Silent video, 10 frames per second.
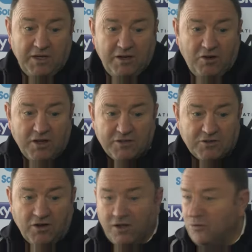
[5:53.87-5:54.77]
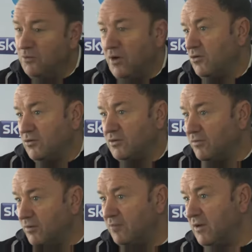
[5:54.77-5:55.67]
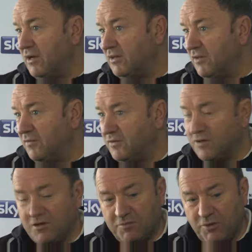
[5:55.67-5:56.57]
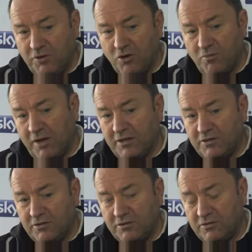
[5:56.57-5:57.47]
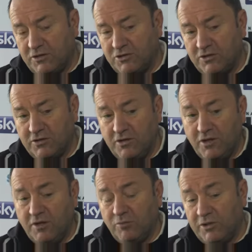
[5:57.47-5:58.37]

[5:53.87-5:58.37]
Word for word: in hindsight, who knows if we'd have made a different change? But you got to make a decision.